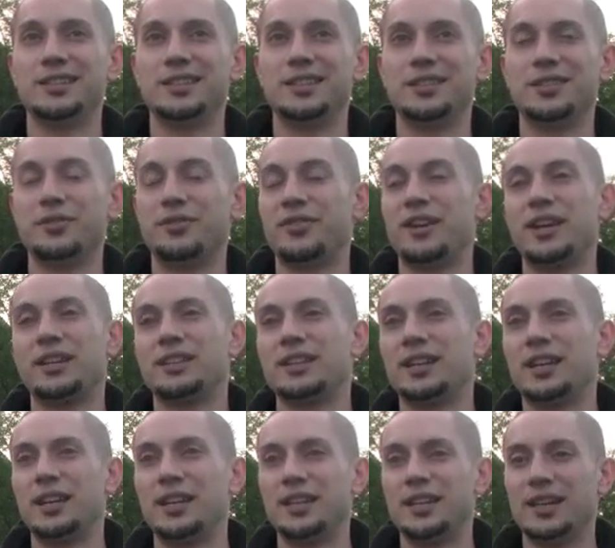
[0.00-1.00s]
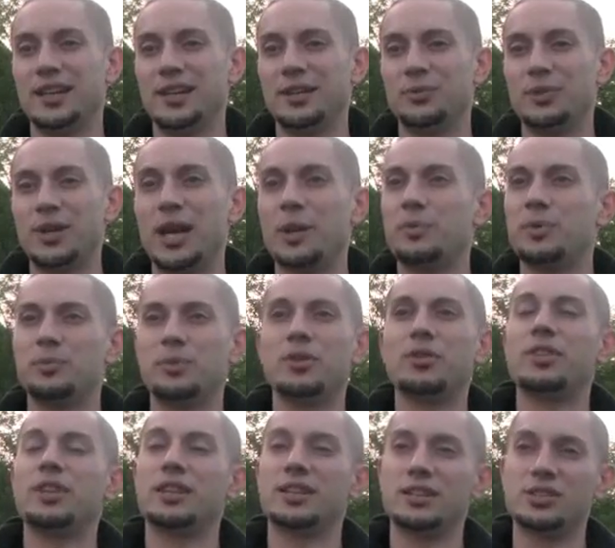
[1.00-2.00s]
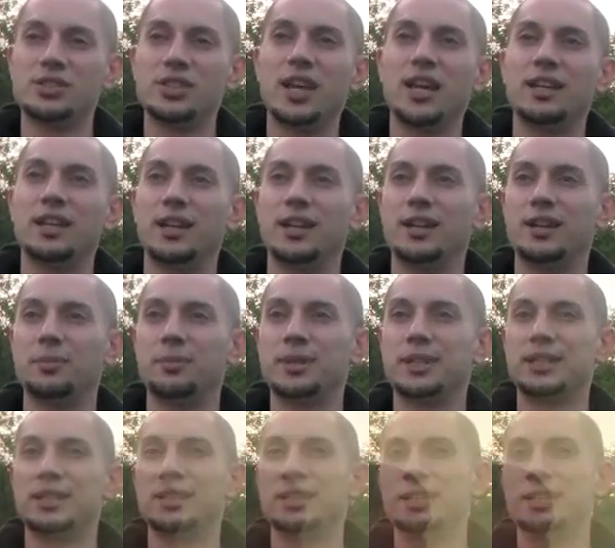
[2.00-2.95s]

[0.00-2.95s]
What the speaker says: in the fact that I rap in both English and Arabic.